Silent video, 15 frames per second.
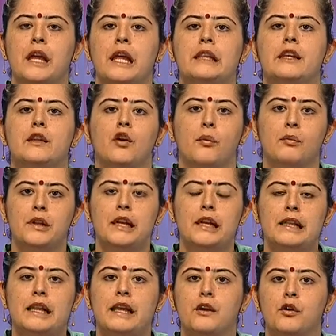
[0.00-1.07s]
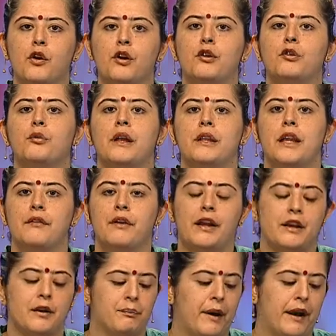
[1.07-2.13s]
they normally cling on to and they are very
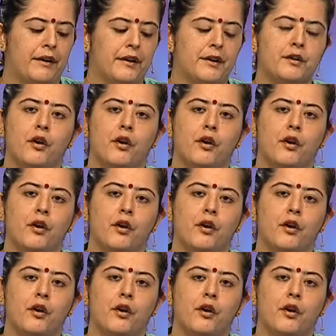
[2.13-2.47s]
dependent